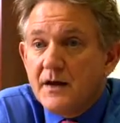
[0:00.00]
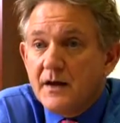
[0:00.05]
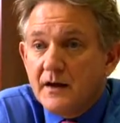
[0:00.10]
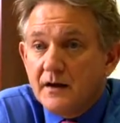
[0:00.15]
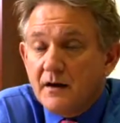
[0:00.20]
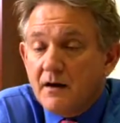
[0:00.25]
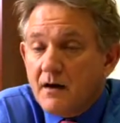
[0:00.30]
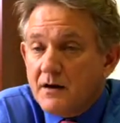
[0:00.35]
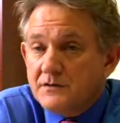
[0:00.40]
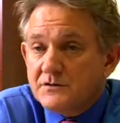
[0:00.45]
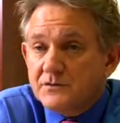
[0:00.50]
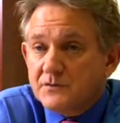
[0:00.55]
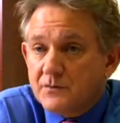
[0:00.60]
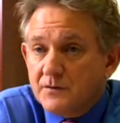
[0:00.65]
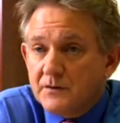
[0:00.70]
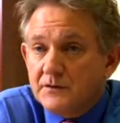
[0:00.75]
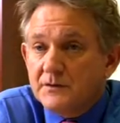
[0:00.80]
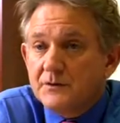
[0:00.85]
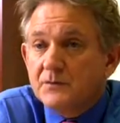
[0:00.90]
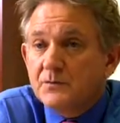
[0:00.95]
And
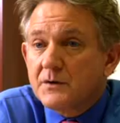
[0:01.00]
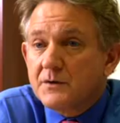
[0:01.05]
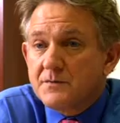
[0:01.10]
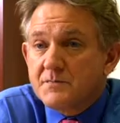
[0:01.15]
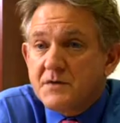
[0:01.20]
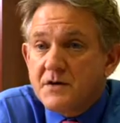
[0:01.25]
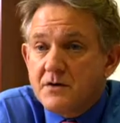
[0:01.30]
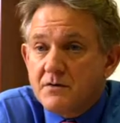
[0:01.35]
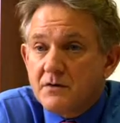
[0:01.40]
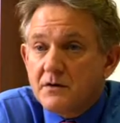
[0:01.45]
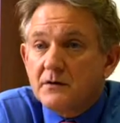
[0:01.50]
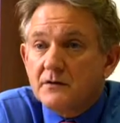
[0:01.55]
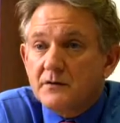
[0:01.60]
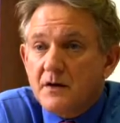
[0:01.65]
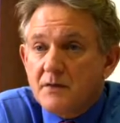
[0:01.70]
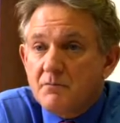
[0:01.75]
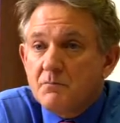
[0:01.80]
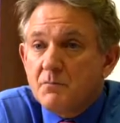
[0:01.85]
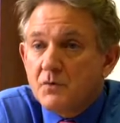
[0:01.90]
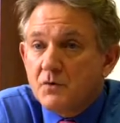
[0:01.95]
consequently, we're going to be hearing a
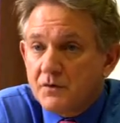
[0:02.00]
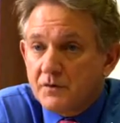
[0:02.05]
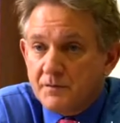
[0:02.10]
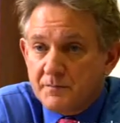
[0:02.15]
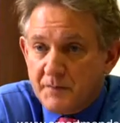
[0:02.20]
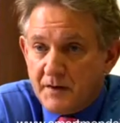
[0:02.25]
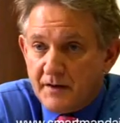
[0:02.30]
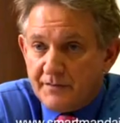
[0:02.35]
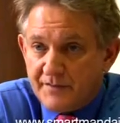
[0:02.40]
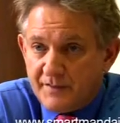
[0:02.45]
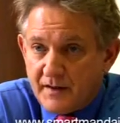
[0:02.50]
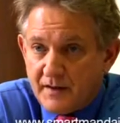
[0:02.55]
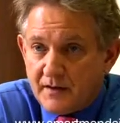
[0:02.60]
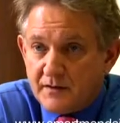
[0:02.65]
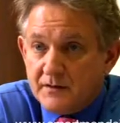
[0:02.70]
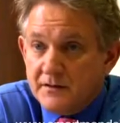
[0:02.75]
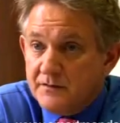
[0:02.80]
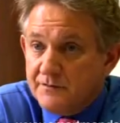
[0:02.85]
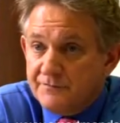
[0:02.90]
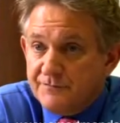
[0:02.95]
lot more about
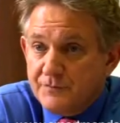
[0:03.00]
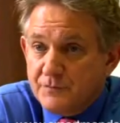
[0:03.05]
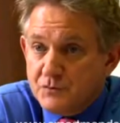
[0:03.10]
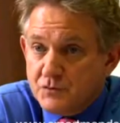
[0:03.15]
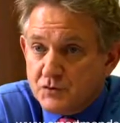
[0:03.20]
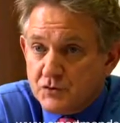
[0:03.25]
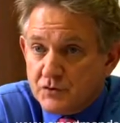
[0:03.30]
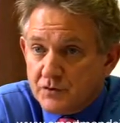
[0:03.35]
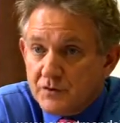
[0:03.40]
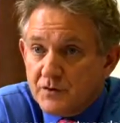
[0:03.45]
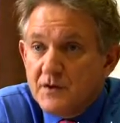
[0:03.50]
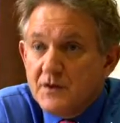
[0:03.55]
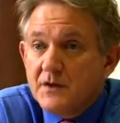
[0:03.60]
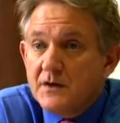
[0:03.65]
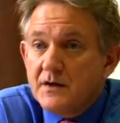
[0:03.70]
that in the future.